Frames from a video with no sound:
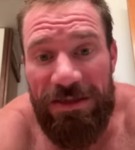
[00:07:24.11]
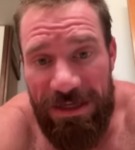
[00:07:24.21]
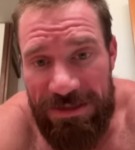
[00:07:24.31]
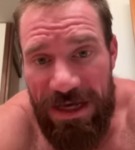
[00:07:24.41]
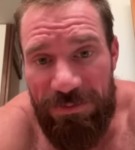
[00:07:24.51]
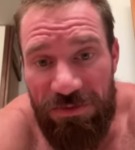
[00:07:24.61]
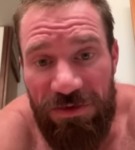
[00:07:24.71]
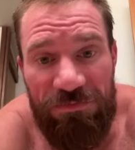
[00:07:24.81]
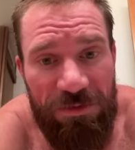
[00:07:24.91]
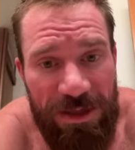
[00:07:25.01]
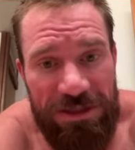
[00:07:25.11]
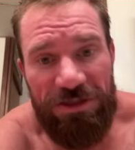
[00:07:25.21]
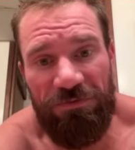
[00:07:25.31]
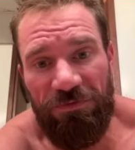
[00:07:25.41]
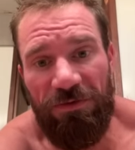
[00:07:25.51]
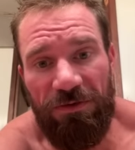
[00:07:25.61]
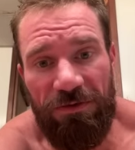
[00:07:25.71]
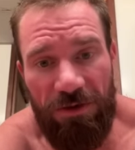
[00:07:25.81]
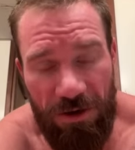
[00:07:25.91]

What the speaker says: that type of information for